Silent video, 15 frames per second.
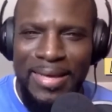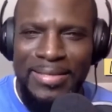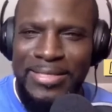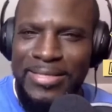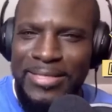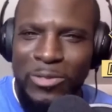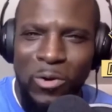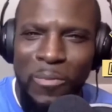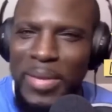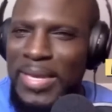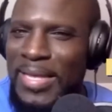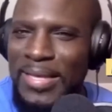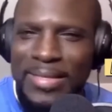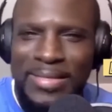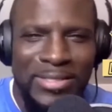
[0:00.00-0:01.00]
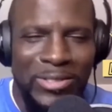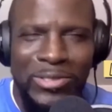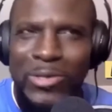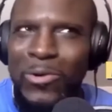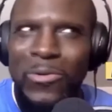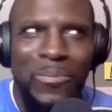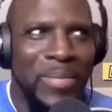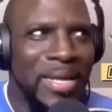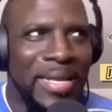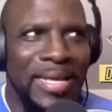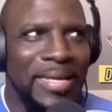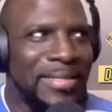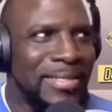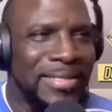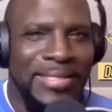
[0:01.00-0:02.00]
So many
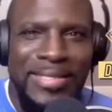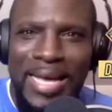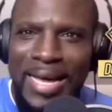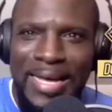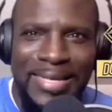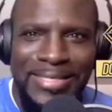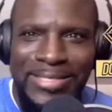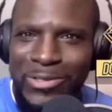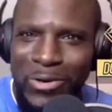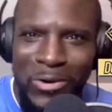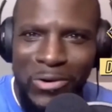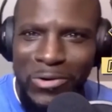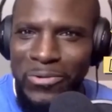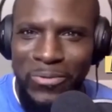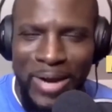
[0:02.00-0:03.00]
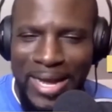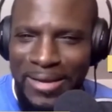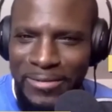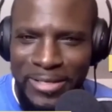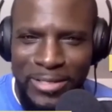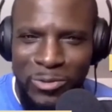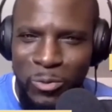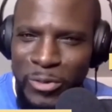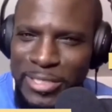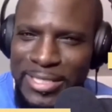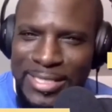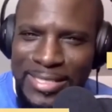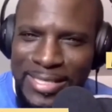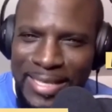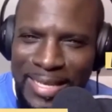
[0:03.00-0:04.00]
signs all around us. We're
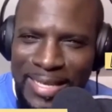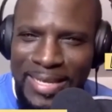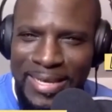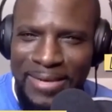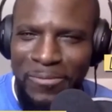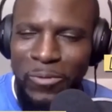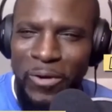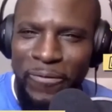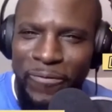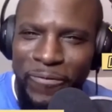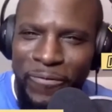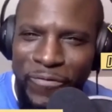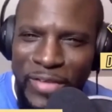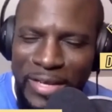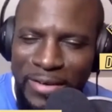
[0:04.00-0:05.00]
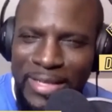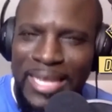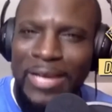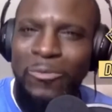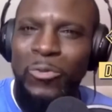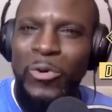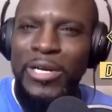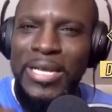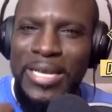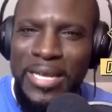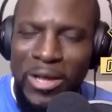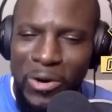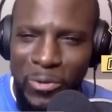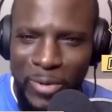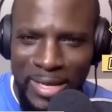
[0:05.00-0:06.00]
seeing it. We're feeling it. We're
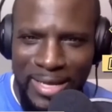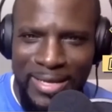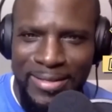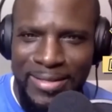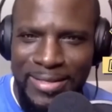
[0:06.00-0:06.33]
knowing it.